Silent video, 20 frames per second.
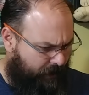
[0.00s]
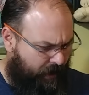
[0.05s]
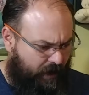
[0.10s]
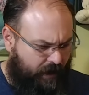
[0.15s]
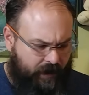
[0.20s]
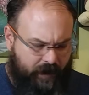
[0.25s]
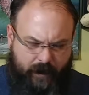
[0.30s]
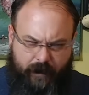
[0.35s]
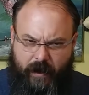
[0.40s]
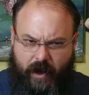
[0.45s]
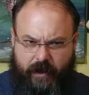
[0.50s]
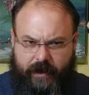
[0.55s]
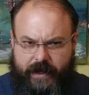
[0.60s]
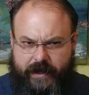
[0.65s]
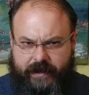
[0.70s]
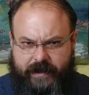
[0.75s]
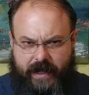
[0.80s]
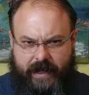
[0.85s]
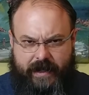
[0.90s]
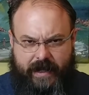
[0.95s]

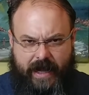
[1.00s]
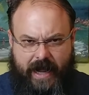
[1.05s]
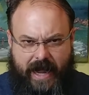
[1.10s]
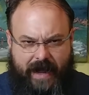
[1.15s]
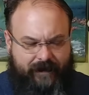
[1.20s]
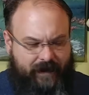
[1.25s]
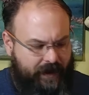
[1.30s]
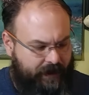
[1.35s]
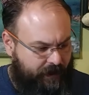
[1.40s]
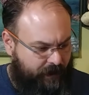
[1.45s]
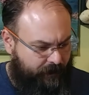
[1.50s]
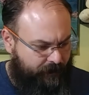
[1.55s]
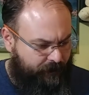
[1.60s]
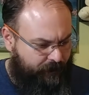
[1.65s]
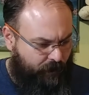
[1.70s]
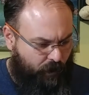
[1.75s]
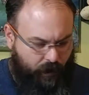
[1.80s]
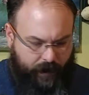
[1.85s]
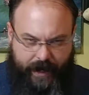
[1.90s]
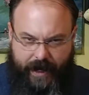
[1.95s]
markings that they have on their
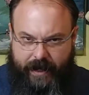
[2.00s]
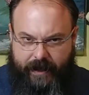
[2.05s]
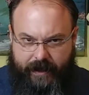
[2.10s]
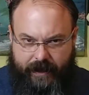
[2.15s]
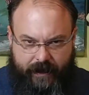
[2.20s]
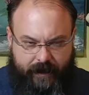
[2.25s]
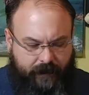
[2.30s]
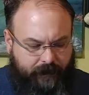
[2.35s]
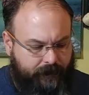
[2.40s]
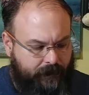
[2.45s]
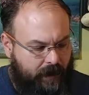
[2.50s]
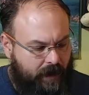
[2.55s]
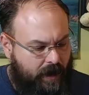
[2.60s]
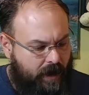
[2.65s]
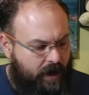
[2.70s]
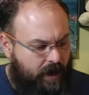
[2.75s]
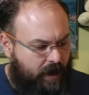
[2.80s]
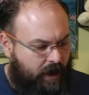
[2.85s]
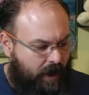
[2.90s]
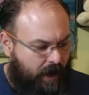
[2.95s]
forehead here.
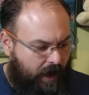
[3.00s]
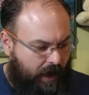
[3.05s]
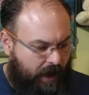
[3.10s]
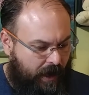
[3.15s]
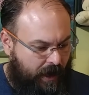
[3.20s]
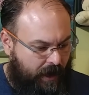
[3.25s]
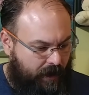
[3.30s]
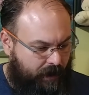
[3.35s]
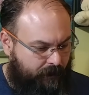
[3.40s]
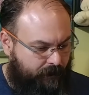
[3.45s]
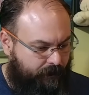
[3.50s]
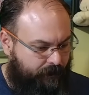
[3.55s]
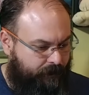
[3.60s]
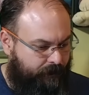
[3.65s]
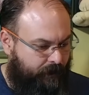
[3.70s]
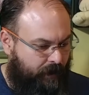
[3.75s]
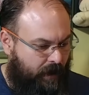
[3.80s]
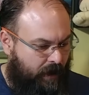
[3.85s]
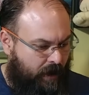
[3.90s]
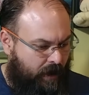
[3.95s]
So
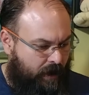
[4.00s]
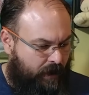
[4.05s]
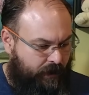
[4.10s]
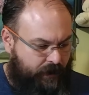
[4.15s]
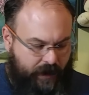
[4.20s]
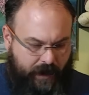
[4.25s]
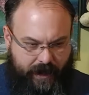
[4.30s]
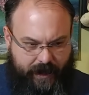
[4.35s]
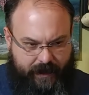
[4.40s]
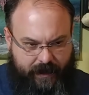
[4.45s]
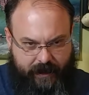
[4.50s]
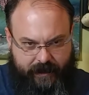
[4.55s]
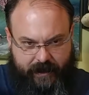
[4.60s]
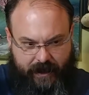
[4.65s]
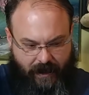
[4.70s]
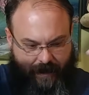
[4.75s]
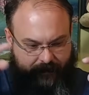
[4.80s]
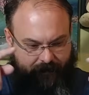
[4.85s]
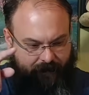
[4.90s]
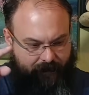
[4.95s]
it looks
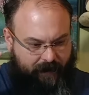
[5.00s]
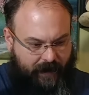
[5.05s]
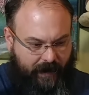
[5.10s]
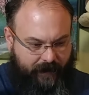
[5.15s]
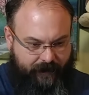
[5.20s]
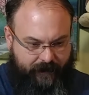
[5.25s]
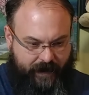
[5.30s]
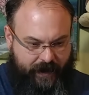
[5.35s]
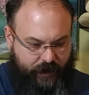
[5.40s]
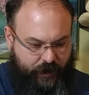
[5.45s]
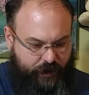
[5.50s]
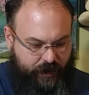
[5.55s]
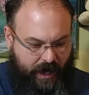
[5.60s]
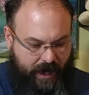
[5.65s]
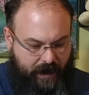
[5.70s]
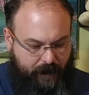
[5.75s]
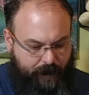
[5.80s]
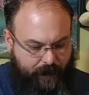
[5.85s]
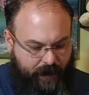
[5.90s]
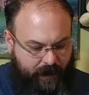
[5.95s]
like a V
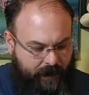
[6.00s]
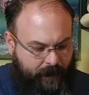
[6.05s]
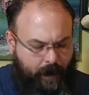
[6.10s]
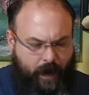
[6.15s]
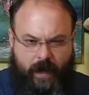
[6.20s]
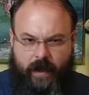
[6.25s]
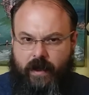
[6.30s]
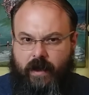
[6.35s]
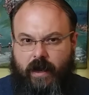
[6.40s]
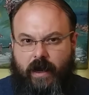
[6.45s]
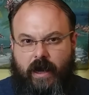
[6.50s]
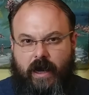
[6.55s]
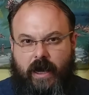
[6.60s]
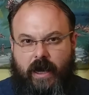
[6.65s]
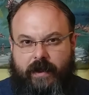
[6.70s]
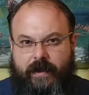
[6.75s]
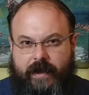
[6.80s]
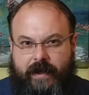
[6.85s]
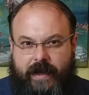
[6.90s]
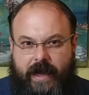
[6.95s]
shape.
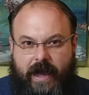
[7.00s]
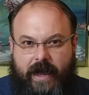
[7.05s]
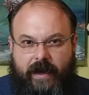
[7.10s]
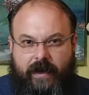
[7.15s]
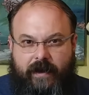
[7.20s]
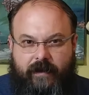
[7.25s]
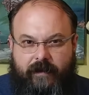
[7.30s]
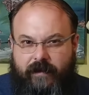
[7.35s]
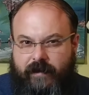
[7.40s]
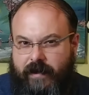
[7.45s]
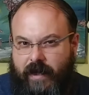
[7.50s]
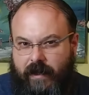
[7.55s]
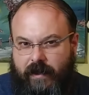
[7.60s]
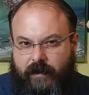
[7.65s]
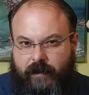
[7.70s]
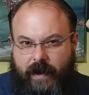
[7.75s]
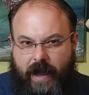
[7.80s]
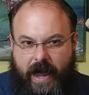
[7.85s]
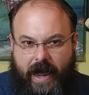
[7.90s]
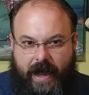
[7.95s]
They got
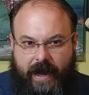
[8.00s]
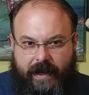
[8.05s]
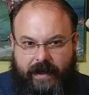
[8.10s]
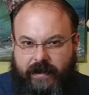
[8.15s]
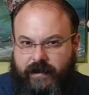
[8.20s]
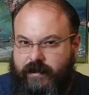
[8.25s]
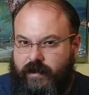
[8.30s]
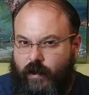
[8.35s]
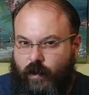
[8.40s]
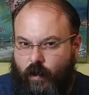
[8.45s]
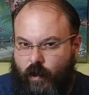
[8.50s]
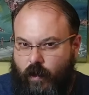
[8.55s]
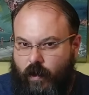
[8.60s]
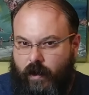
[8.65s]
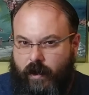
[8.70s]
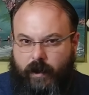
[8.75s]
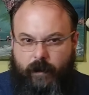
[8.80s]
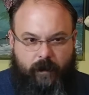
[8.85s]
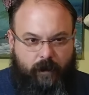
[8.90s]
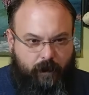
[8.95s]
yellow eyes
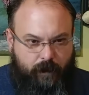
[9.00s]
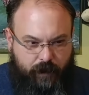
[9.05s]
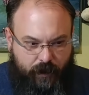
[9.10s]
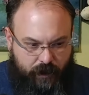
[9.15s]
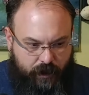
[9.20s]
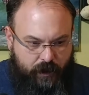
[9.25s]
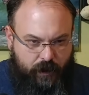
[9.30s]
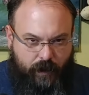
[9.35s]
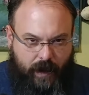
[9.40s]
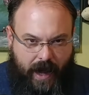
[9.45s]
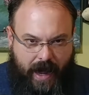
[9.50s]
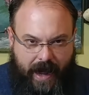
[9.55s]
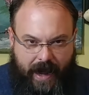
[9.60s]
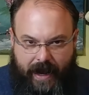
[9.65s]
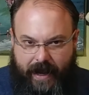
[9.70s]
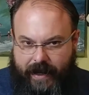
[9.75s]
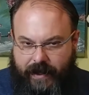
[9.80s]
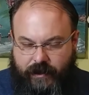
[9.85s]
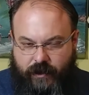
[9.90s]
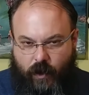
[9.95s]
or blue
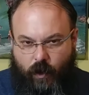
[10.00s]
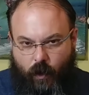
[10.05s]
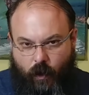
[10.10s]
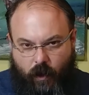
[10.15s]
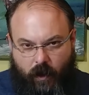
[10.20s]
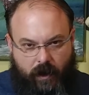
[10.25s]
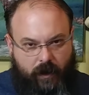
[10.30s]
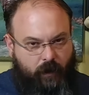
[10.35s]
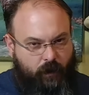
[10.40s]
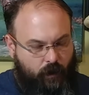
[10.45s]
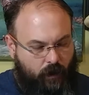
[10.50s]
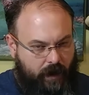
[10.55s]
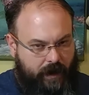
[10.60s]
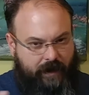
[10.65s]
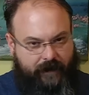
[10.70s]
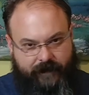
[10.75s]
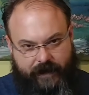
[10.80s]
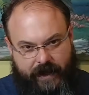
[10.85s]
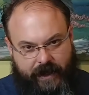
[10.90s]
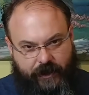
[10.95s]
eyes or one
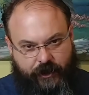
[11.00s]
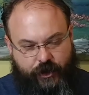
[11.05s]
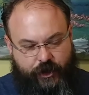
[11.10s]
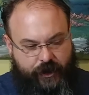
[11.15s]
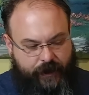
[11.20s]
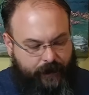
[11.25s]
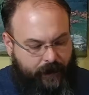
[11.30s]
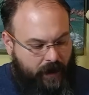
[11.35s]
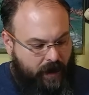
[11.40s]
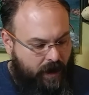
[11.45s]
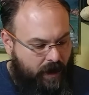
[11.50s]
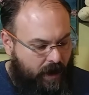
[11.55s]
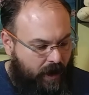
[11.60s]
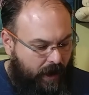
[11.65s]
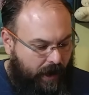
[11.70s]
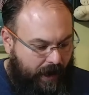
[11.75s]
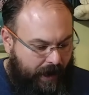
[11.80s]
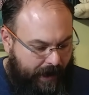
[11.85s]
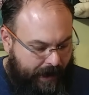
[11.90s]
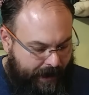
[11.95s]
of each.
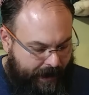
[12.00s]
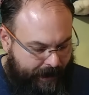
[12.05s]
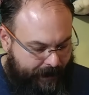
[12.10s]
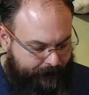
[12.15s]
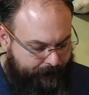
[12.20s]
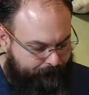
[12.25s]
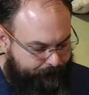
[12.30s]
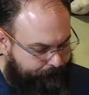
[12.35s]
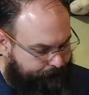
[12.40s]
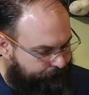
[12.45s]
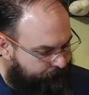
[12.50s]
And,